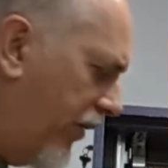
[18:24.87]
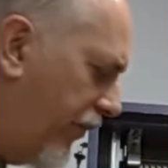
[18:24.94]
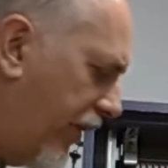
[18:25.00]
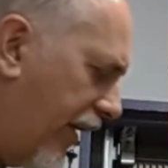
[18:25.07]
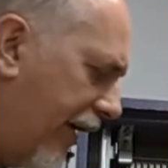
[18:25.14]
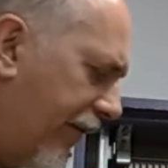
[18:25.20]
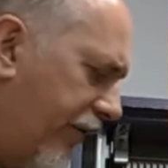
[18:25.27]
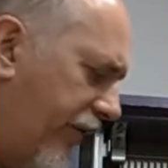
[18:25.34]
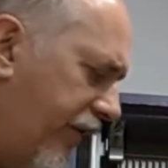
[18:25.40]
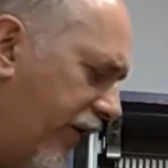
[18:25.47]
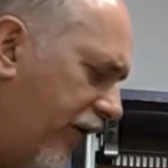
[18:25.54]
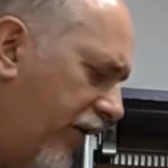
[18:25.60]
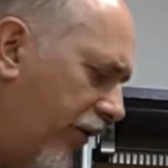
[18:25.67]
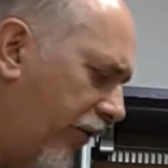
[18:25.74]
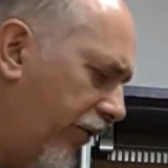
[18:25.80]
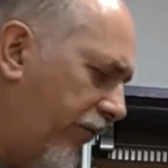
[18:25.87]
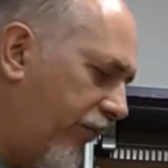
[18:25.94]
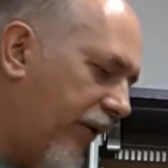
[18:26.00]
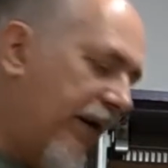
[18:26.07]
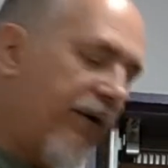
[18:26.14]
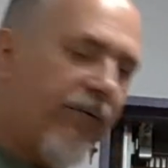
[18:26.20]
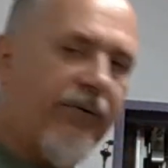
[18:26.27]
we had everything going,
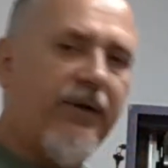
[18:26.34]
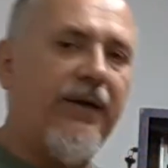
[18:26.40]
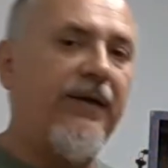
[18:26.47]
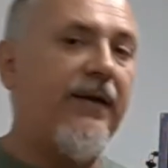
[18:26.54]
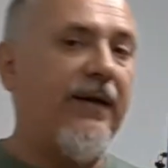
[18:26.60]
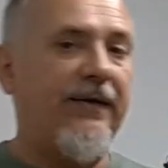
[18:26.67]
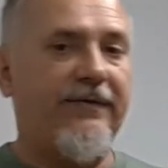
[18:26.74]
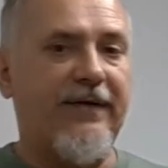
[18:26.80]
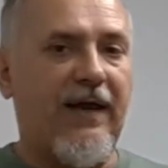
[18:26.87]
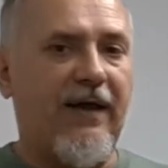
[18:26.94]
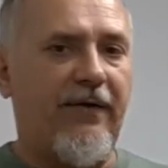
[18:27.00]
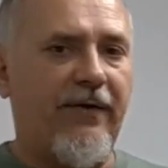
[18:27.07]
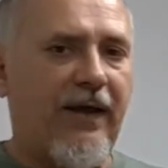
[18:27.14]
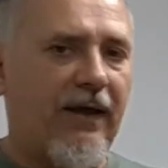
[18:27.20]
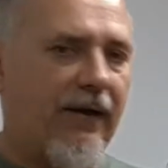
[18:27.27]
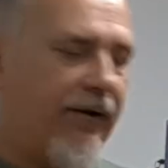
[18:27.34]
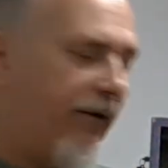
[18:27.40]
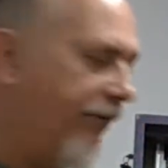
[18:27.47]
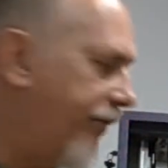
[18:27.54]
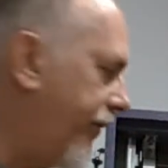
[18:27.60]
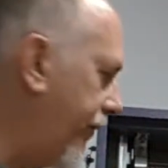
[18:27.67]
we weren't getting any sound out of